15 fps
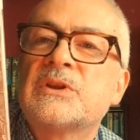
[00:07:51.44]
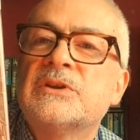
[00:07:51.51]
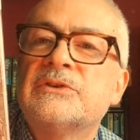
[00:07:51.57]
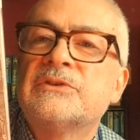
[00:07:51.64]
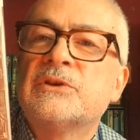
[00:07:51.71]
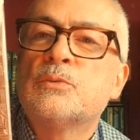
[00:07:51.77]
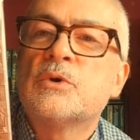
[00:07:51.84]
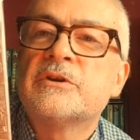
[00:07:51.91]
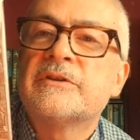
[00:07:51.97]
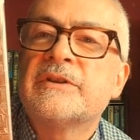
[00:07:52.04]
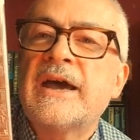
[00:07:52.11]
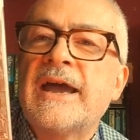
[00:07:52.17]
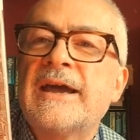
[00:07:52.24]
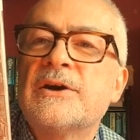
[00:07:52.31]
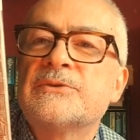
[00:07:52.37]
you see one of the
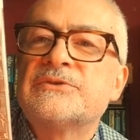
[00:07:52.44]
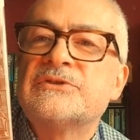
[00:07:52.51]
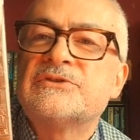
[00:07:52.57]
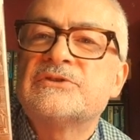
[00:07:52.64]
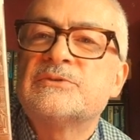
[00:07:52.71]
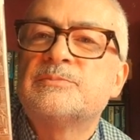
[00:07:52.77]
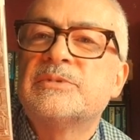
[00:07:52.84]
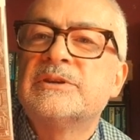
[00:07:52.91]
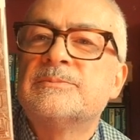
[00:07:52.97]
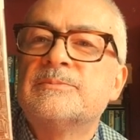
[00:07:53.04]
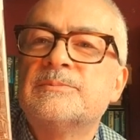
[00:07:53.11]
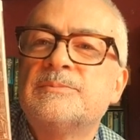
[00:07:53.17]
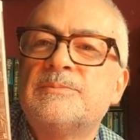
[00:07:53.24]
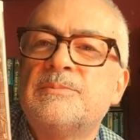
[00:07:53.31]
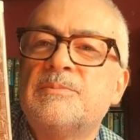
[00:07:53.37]
houses has been
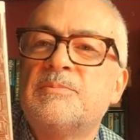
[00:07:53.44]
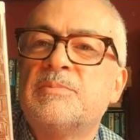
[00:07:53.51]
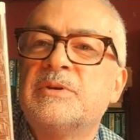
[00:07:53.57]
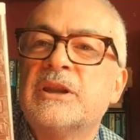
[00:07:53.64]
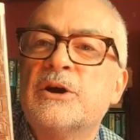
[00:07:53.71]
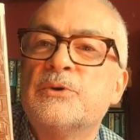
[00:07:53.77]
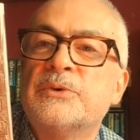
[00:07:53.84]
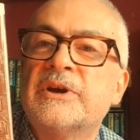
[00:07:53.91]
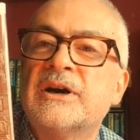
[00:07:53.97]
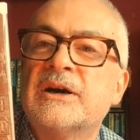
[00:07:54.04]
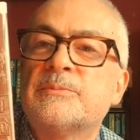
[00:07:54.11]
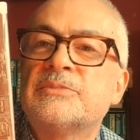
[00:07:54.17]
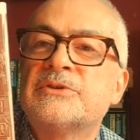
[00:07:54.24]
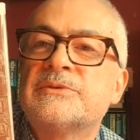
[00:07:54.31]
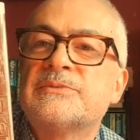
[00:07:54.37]
blown
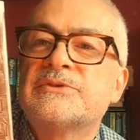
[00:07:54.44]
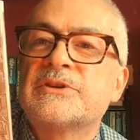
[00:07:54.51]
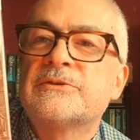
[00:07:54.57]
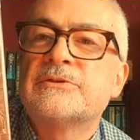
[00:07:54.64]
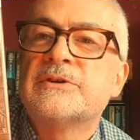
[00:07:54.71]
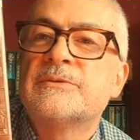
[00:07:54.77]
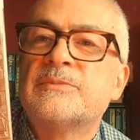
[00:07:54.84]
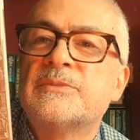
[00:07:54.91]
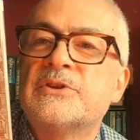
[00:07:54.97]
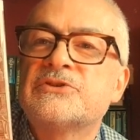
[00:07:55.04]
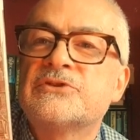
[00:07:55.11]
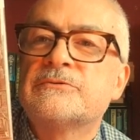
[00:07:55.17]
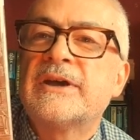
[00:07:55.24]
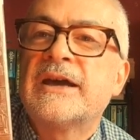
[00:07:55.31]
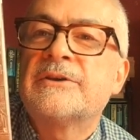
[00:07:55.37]
up, so the, the
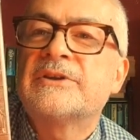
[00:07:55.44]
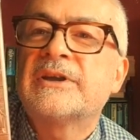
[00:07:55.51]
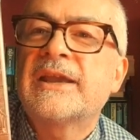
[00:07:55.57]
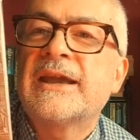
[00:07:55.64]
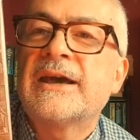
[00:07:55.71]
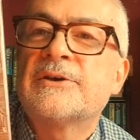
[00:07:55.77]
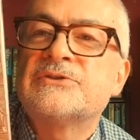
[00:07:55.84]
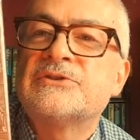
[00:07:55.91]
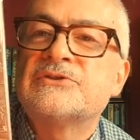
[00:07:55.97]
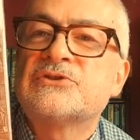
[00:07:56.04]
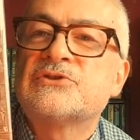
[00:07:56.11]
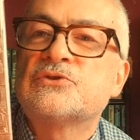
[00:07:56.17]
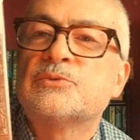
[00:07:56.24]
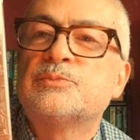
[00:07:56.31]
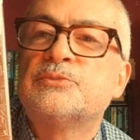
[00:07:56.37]
surrounding houses are
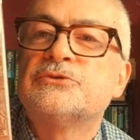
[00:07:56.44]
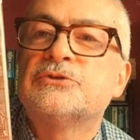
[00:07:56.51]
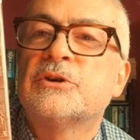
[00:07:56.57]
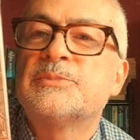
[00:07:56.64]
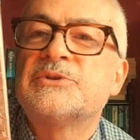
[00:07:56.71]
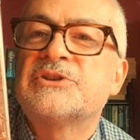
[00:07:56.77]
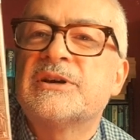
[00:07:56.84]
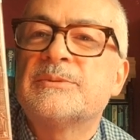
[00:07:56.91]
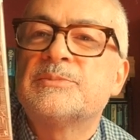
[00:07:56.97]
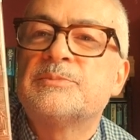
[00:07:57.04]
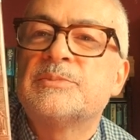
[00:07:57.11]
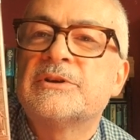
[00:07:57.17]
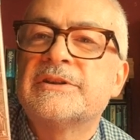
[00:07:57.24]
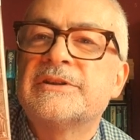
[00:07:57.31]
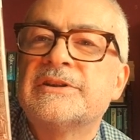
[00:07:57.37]
sort of propped up
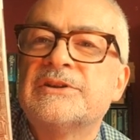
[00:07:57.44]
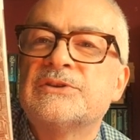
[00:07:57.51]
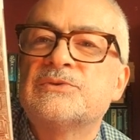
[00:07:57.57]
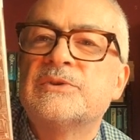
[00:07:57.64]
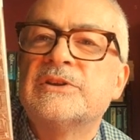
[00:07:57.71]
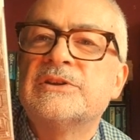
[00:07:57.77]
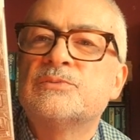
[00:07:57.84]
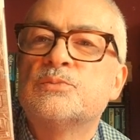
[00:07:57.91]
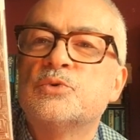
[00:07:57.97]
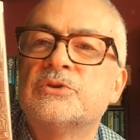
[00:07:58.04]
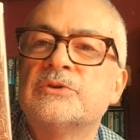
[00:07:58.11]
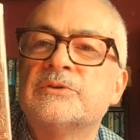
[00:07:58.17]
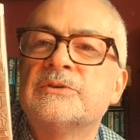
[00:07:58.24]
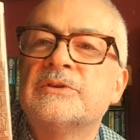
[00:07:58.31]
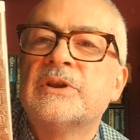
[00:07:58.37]
by these these
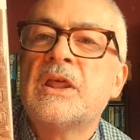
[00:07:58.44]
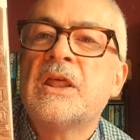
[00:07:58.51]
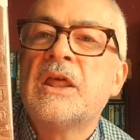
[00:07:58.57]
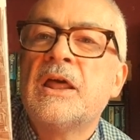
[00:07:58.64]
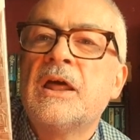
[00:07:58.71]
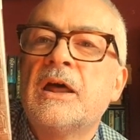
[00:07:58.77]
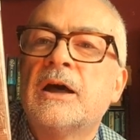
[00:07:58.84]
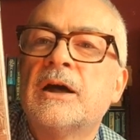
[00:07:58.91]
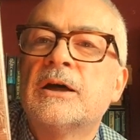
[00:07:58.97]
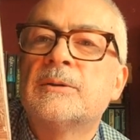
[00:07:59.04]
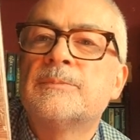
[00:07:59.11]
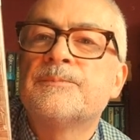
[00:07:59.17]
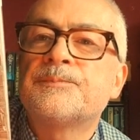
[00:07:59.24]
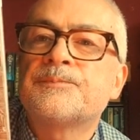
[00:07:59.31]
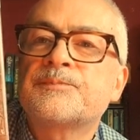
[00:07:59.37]
wooden
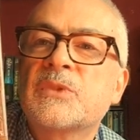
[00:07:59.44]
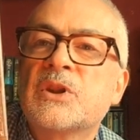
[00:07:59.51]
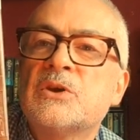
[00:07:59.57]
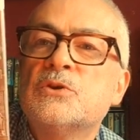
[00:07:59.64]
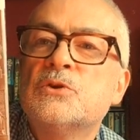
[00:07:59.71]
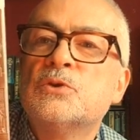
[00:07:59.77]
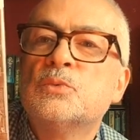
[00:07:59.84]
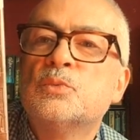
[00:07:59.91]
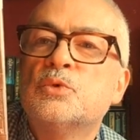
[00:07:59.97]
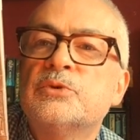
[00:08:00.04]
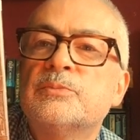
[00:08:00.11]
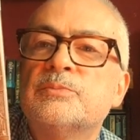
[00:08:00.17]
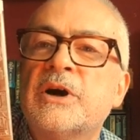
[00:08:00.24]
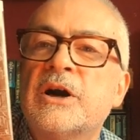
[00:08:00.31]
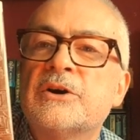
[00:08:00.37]
um,
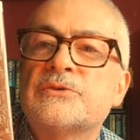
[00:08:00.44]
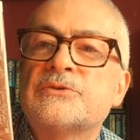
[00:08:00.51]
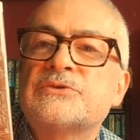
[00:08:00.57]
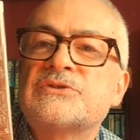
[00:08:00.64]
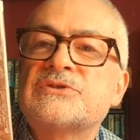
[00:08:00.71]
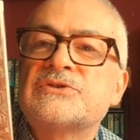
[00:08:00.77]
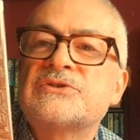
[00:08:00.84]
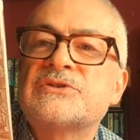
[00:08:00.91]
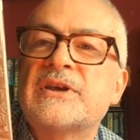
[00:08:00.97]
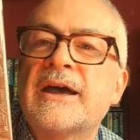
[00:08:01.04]
wooden posts,